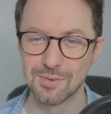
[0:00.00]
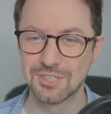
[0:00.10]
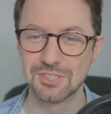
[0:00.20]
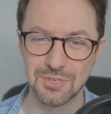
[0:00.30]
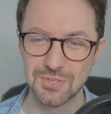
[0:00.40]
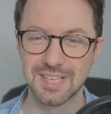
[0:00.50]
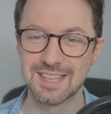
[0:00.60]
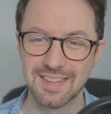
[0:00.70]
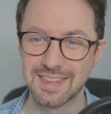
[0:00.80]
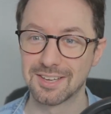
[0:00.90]
which is usually
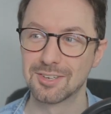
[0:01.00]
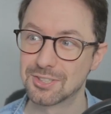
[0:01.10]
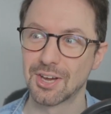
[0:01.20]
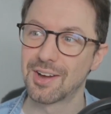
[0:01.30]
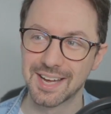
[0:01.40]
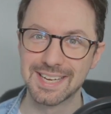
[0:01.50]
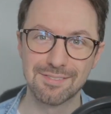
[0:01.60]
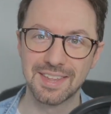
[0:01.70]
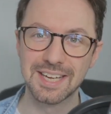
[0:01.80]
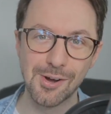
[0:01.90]
that they're going to die if
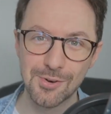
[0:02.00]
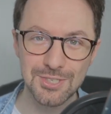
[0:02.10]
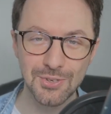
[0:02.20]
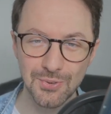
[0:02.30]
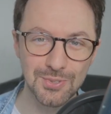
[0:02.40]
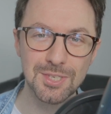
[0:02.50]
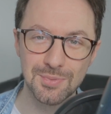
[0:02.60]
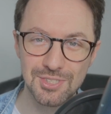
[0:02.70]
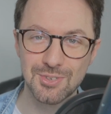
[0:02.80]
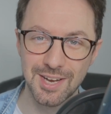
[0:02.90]
they go and talk to
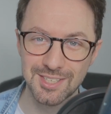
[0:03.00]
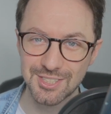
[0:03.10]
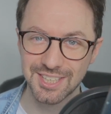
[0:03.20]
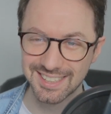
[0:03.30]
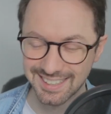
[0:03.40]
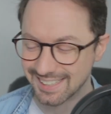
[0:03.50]
a stranger,